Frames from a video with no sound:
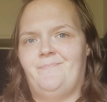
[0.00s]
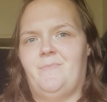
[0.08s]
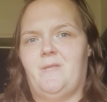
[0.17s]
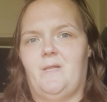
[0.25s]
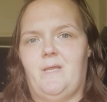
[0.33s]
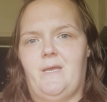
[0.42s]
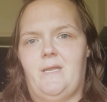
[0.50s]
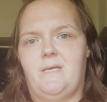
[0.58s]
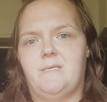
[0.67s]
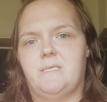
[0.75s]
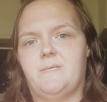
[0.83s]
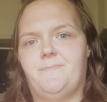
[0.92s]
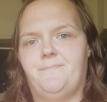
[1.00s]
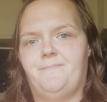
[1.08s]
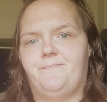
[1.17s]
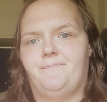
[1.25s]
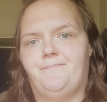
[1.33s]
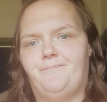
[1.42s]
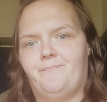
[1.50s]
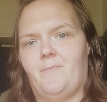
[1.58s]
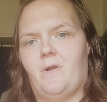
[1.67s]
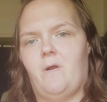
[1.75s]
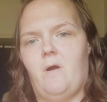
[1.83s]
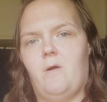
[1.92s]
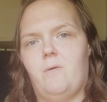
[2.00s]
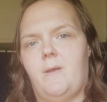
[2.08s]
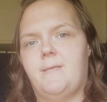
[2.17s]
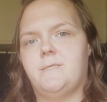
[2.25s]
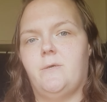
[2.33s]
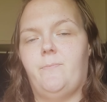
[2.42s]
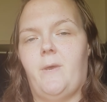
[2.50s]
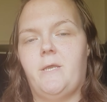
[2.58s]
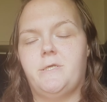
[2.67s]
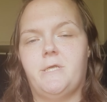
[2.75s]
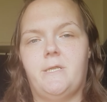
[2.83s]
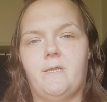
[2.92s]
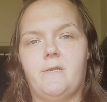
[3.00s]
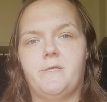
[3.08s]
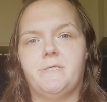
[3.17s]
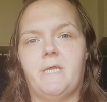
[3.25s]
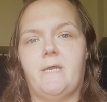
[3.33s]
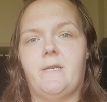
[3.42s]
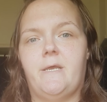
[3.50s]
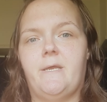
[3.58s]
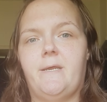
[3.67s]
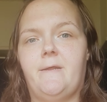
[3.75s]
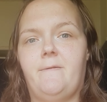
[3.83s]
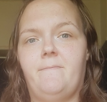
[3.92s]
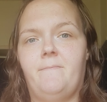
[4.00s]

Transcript: the ladies, are always so patient and understanding and